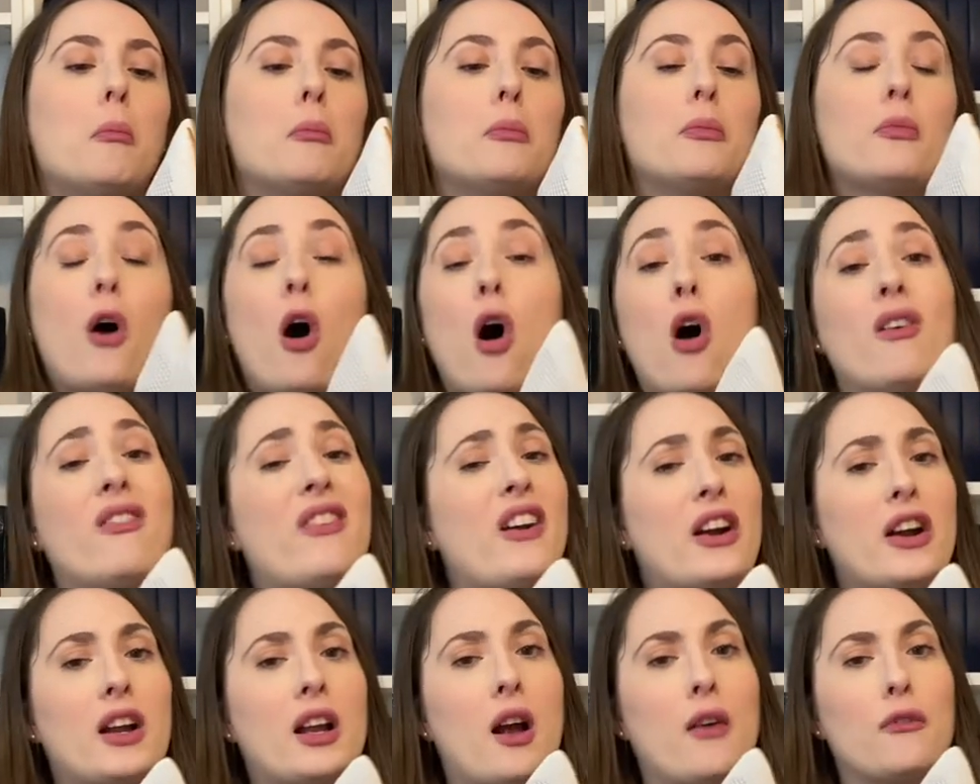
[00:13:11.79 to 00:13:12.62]
All
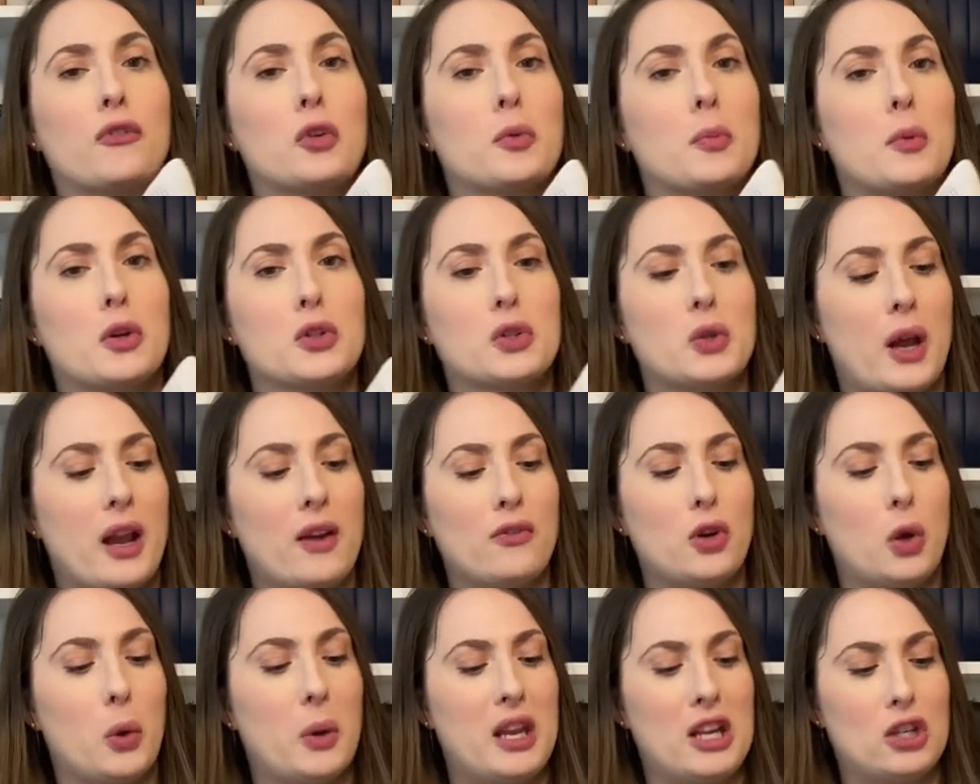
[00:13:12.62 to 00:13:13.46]
very comfortable, so I have
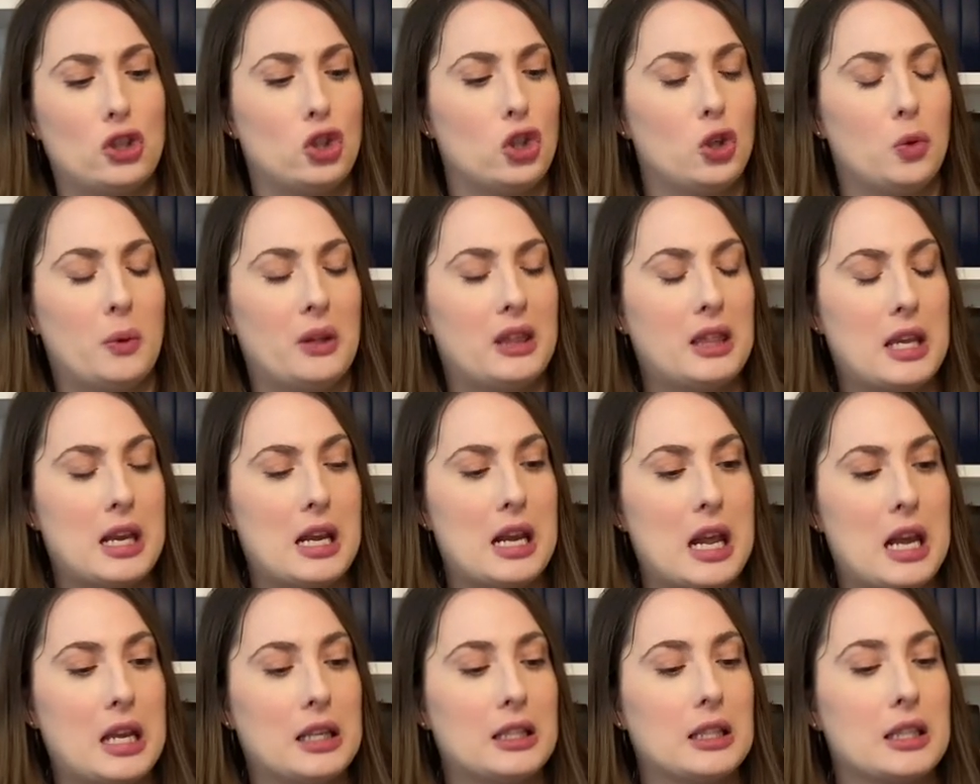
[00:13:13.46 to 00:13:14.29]
no issue with the
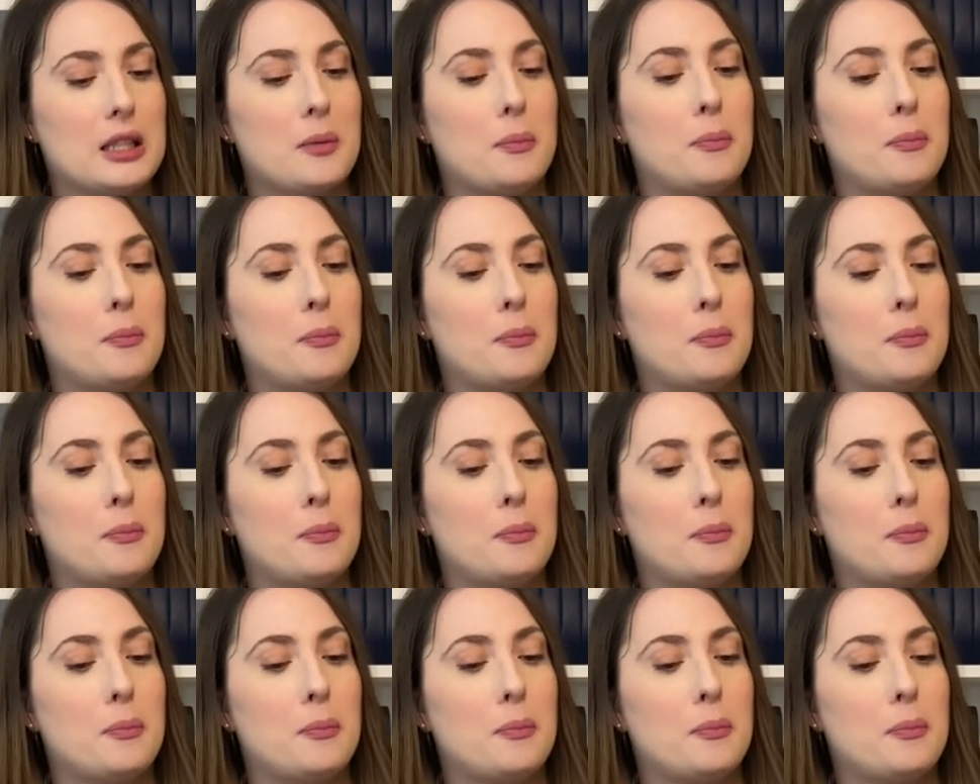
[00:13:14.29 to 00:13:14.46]
knits,